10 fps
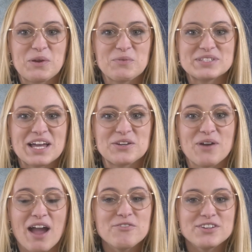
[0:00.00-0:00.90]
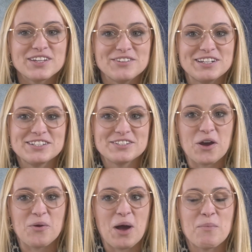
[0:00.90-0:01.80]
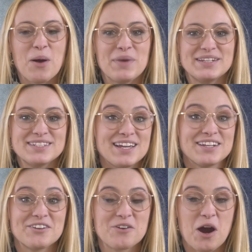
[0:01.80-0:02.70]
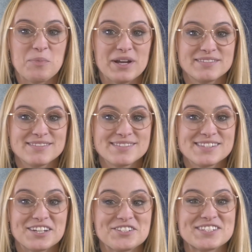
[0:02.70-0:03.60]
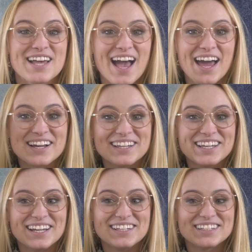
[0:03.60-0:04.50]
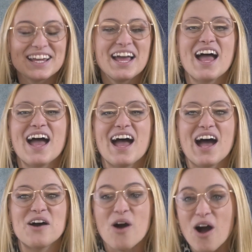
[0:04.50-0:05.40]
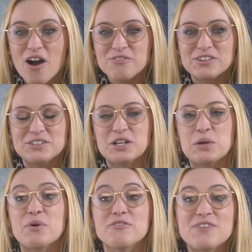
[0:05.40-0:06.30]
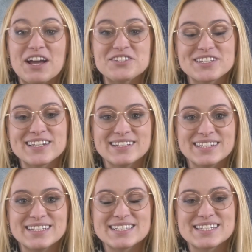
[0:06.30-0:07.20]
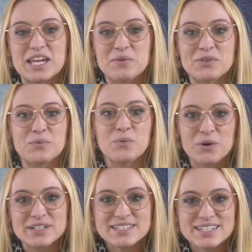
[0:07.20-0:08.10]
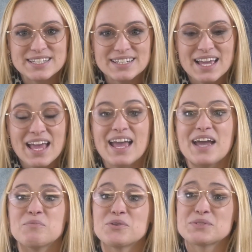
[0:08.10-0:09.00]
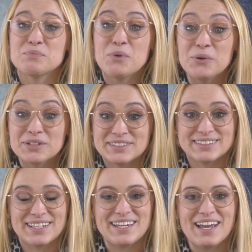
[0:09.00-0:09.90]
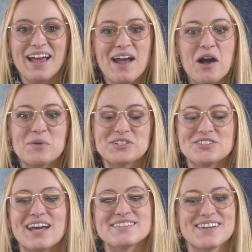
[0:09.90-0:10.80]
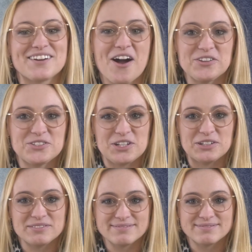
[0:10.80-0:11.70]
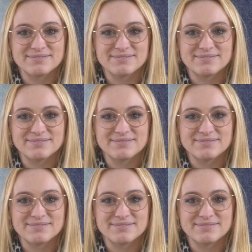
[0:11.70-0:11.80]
we will tell you everything you need to know about maintaining your carpet, such as how to clean it, how often you need it professionally cleaned to stay within warranty, and most importantly, how much that's going to cost you.